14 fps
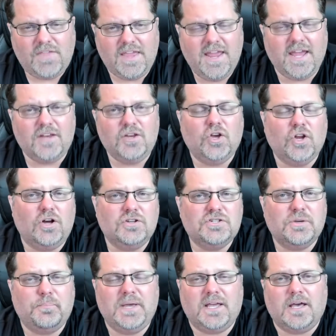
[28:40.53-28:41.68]
And you can
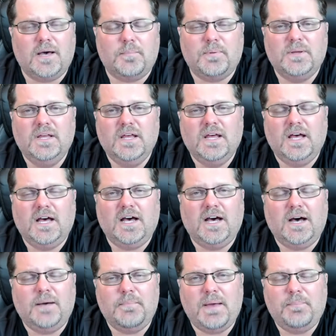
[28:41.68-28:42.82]
also pick up
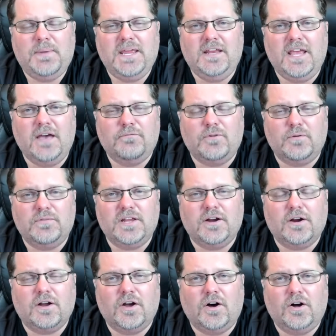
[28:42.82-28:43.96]
my PDF over
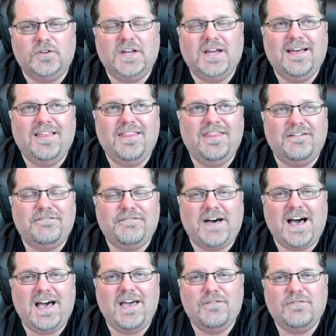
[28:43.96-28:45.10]
there called The
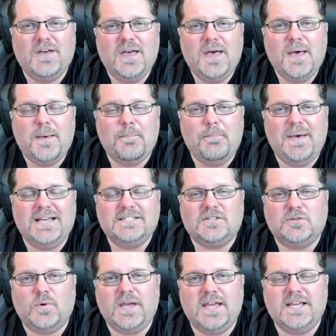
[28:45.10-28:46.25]
5 Best
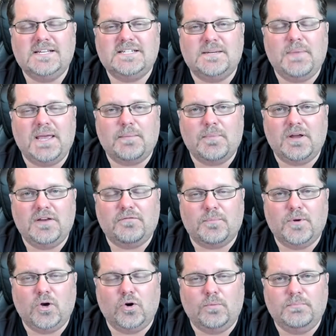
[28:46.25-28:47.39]
Ways to Make Money from
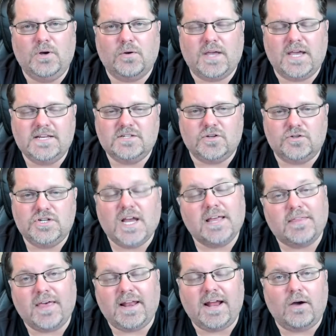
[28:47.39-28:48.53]
Home. Okay, so
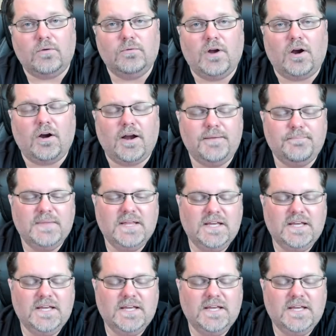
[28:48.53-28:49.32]
check that out. All right.